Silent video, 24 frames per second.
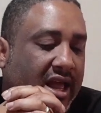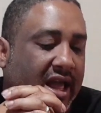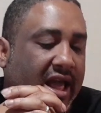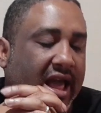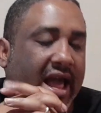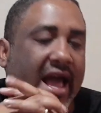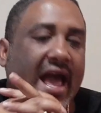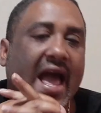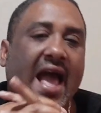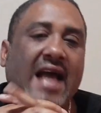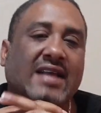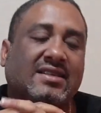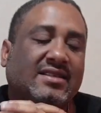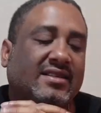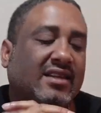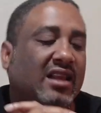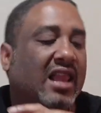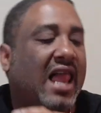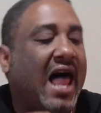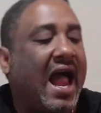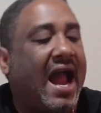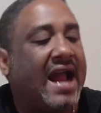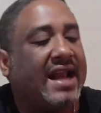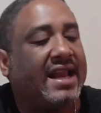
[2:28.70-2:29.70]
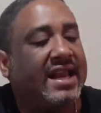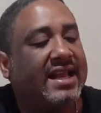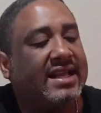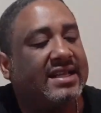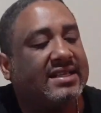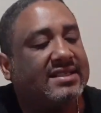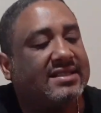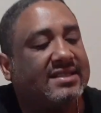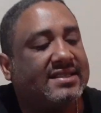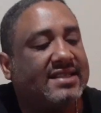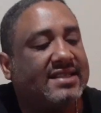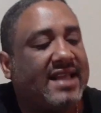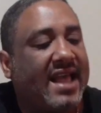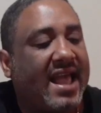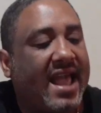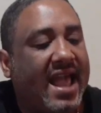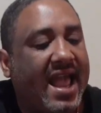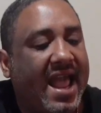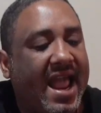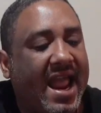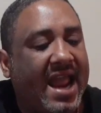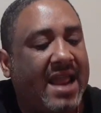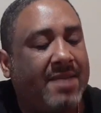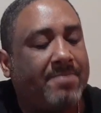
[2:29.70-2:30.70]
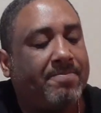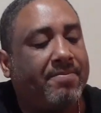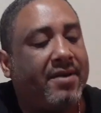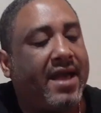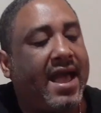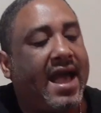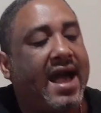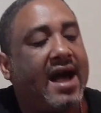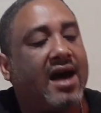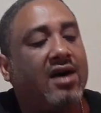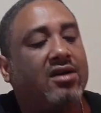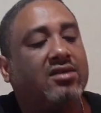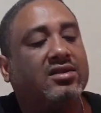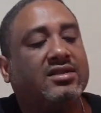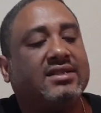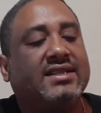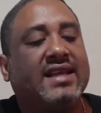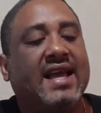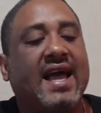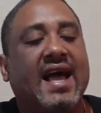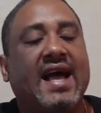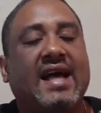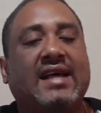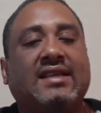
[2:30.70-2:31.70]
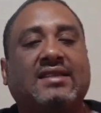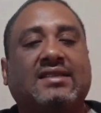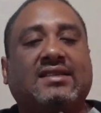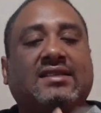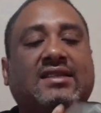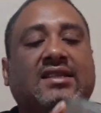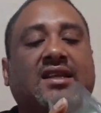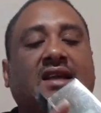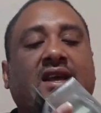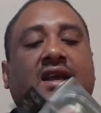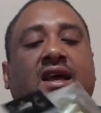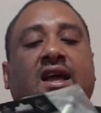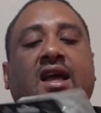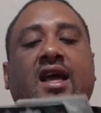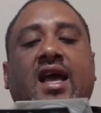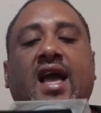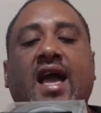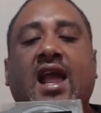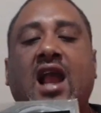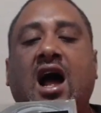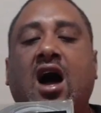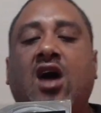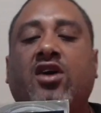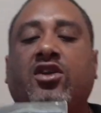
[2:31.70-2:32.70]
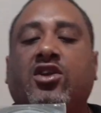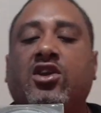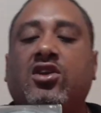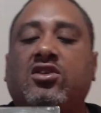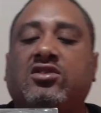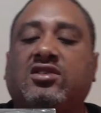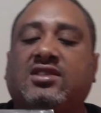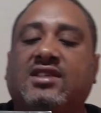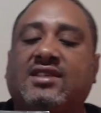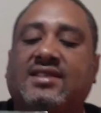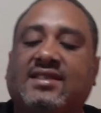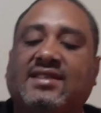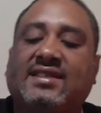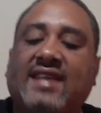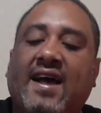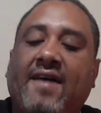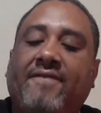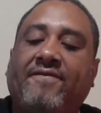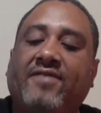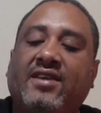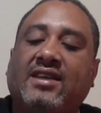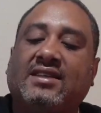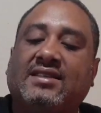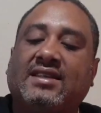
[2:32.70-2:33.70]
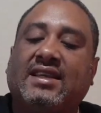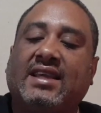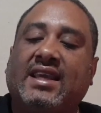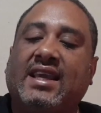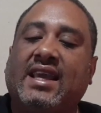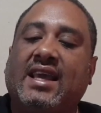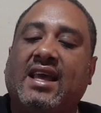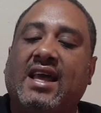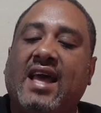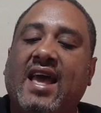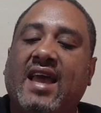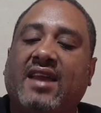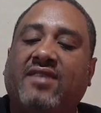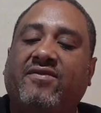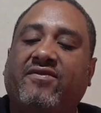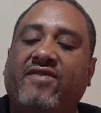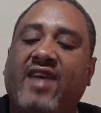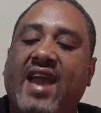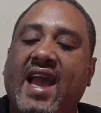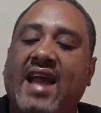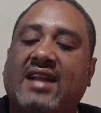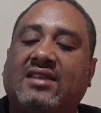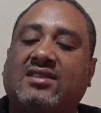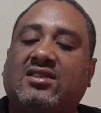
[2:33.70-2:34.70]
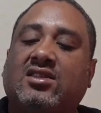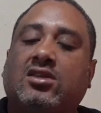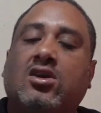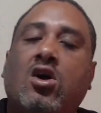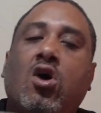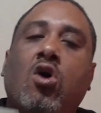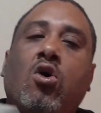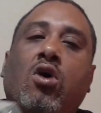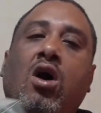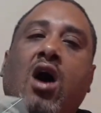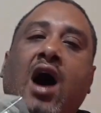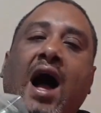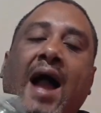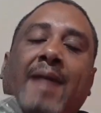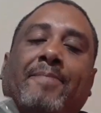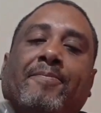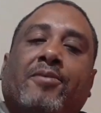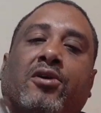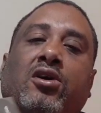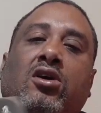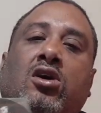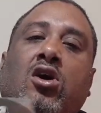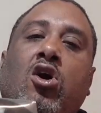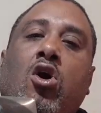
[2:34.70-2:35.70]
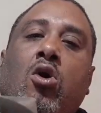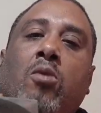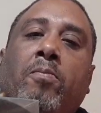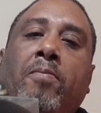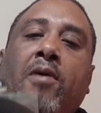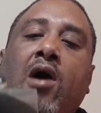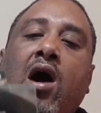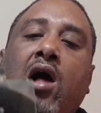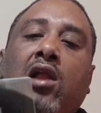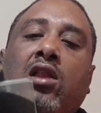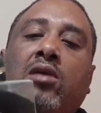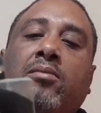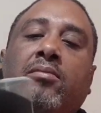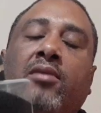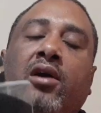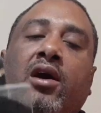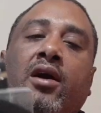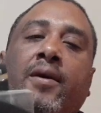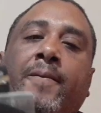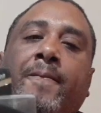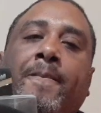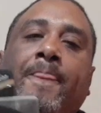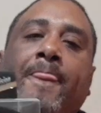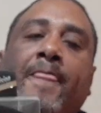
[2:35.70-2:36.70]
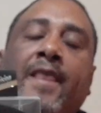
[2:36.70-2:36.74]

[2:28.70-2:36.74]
as light as 8-pound test, and I'll use the Suffix Advanced Hyper Copolymer.